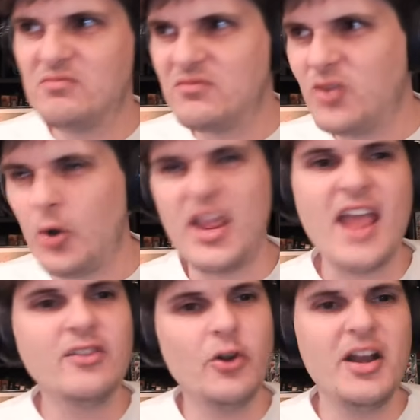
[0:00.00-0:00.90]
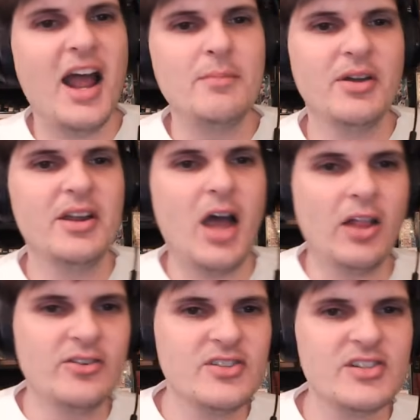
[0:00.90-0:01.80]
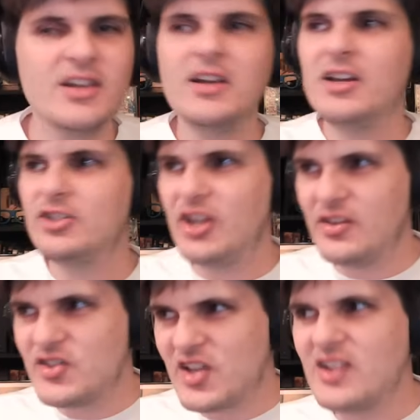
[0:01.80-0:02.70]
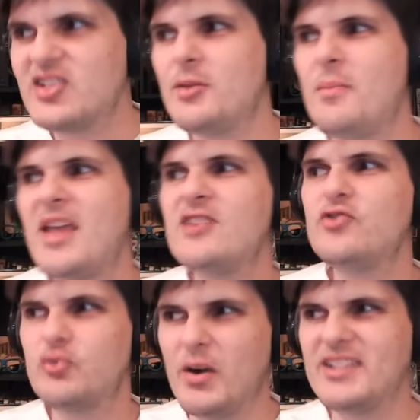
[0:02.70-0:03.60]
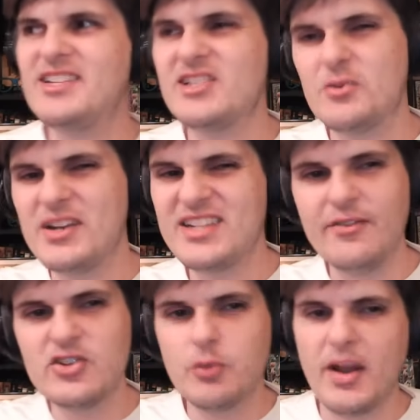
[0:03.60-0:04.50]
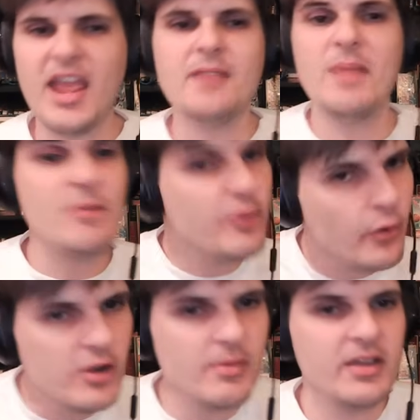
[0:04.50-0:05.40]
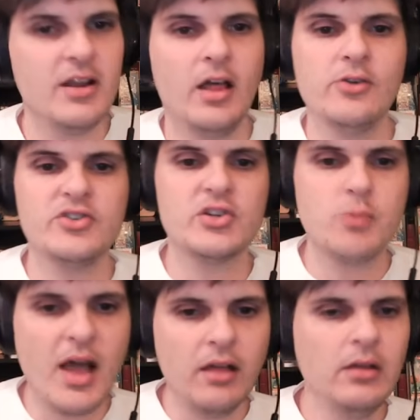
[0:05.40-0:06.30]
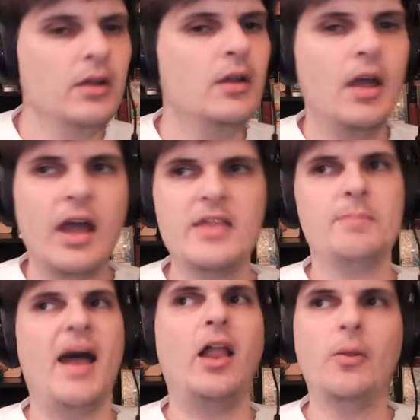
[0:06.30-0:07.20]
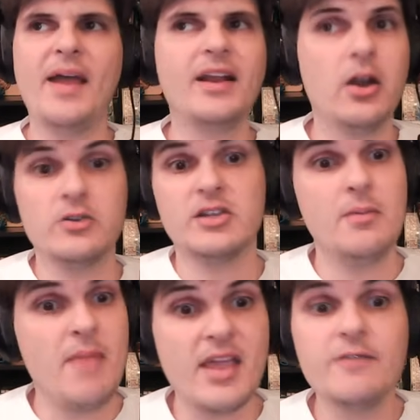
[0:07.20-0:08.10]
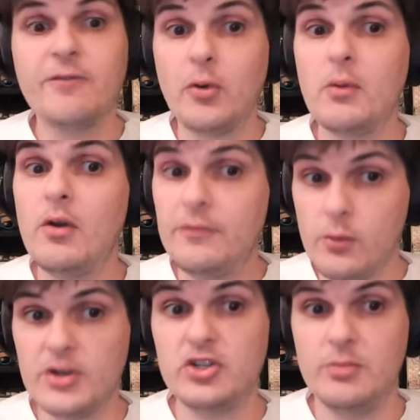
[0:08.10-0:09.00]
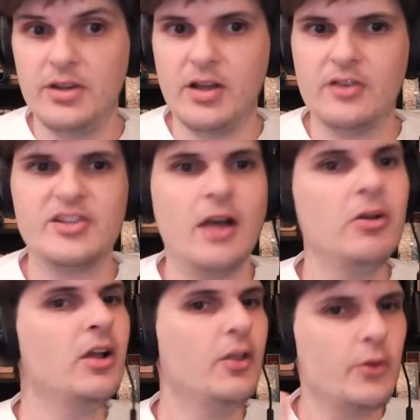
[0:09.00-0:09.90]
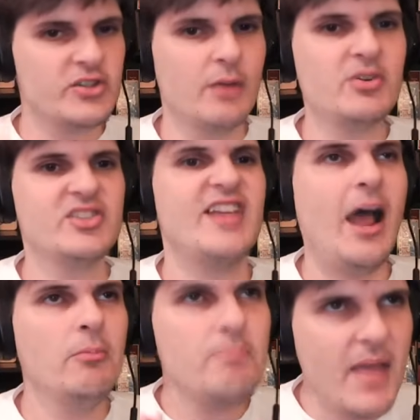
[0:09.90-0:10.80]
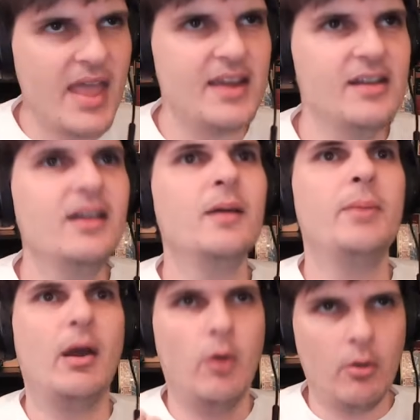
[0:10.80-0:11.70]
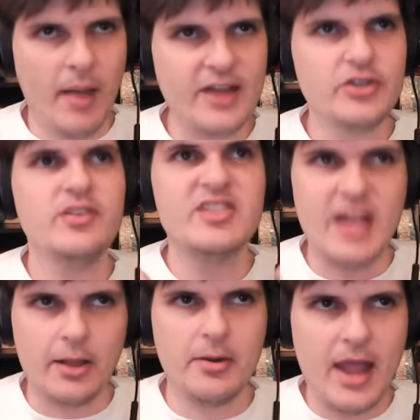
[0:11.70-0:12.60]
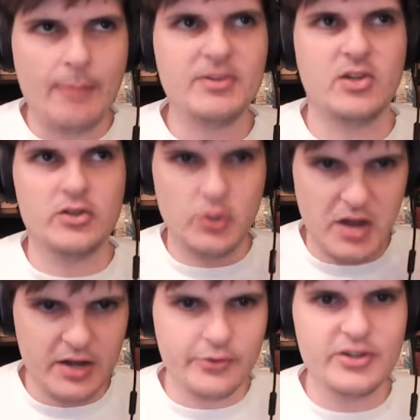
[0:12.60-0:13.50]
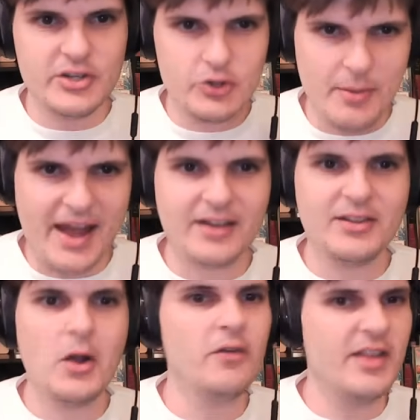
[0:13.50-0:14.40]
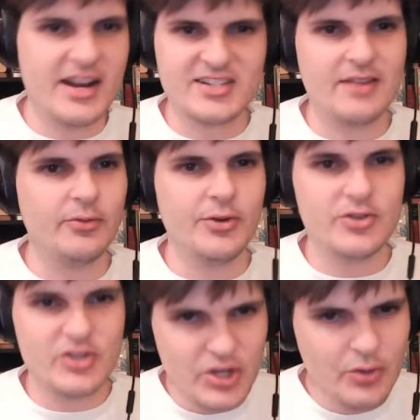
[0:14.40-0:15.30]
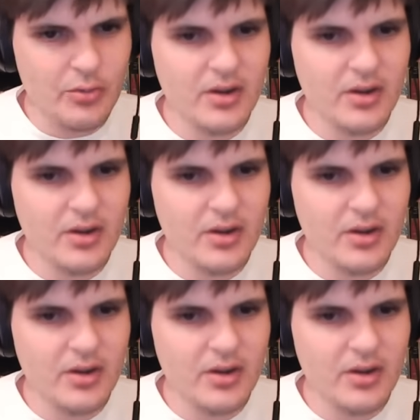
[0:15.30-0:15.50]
38 39 million dollars Jalen Suggs is going to be making 26, 27, 28, maybe $30 million as well. And then Paolo Banchero is going to be making 41, 42 million dollars. Now, those numbers sound big, but I want to remind you the salary cap is also increasing dramatically over the next several years too.